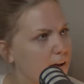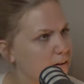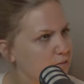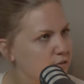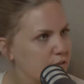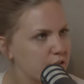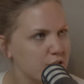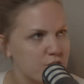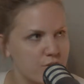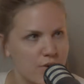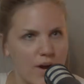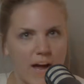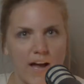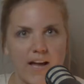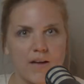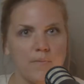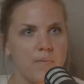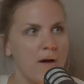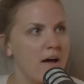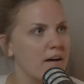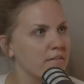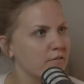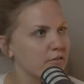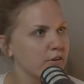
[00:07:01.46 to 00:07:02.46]
every
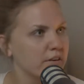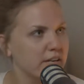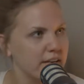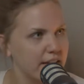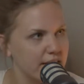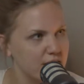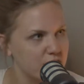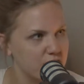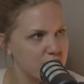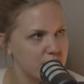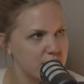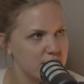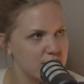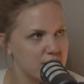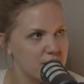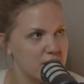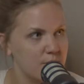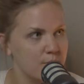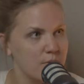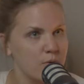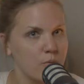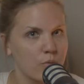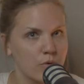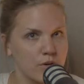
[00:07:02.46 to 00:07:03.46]
tribe every nation is going
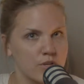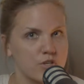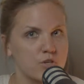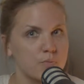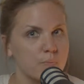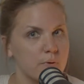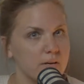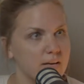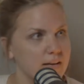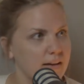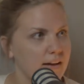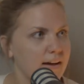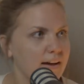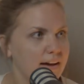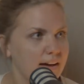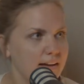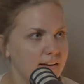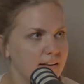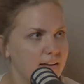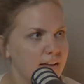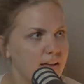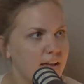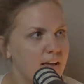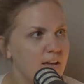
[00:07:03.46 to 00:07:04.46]
to be worshiping
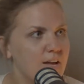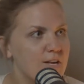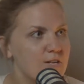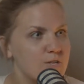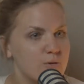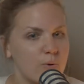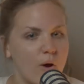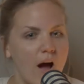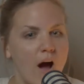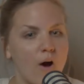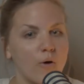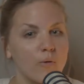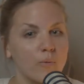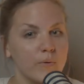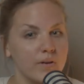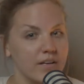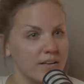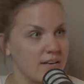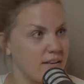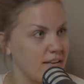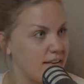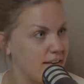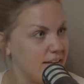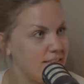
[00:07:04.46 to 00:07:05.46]
god mm-hmm. so how are we
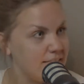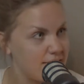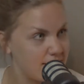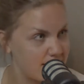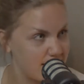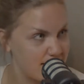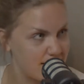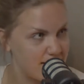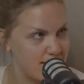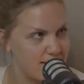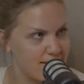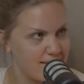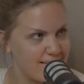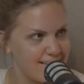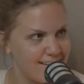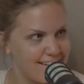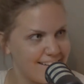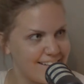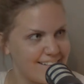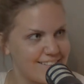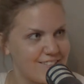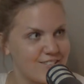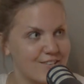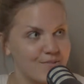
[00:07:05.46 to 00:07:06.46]
going to get there mm-hmm.